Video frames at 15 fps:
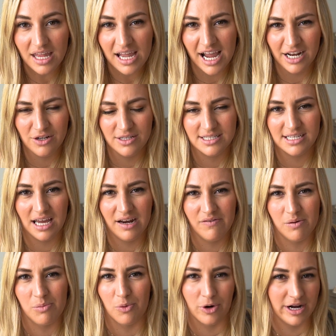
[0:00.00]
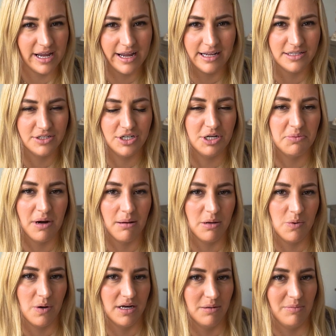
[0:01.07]
I know it's kind of a boring answer. You probably
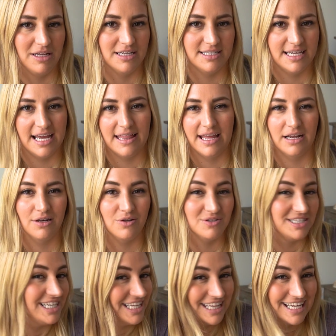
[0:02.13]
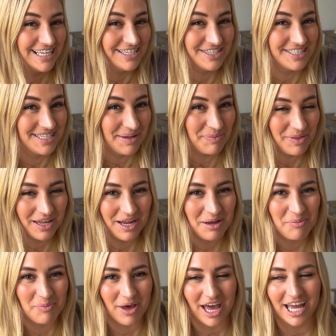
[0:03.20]
wanted me to say like New Zealand or
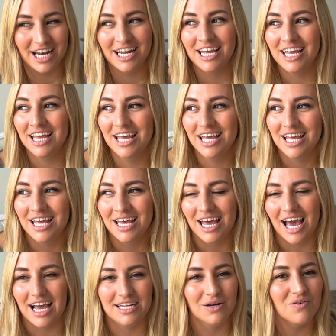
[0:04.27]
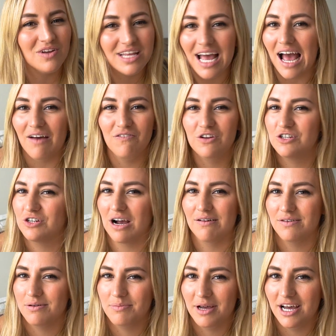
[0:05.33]
something, but I don't really have the
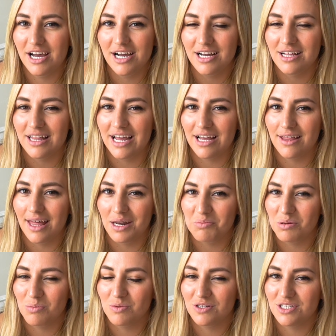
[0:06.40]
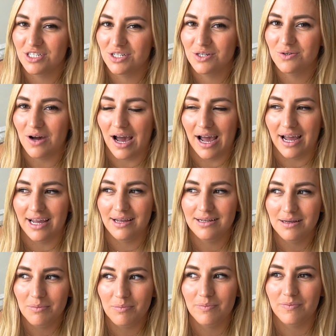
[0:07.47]
travel bug like a lot of people do. I
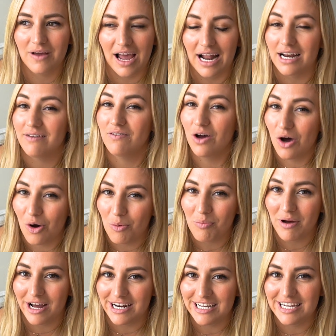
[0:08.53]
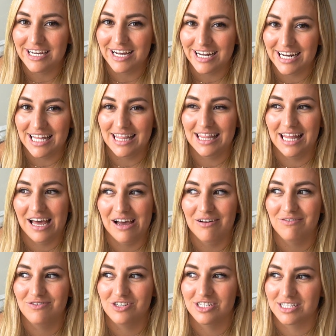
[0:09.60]
am kind of a homebody, and I
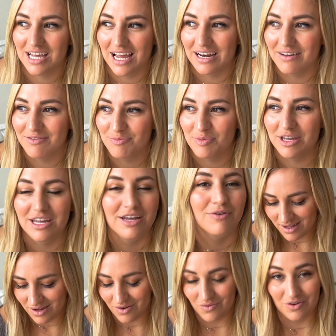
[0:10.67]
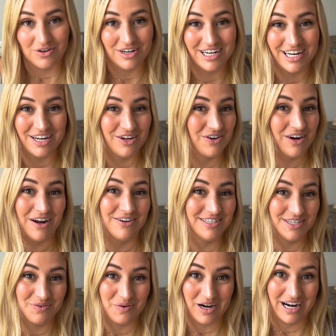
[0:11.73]
love just kind of being rooted and
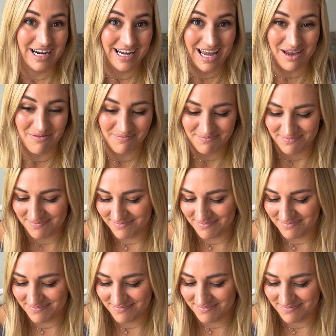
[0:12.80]
grounded where I am.